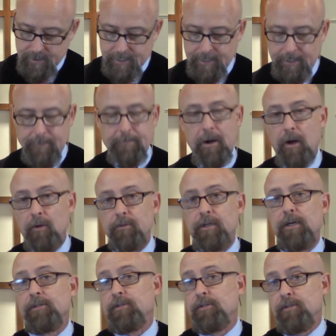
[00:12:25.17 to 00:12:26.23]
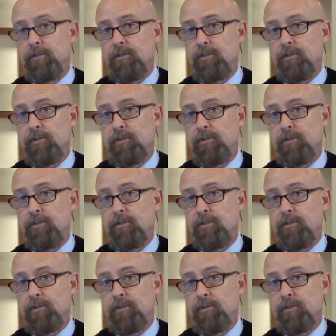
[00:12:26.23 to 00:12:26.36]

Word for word: thing that Paul does in the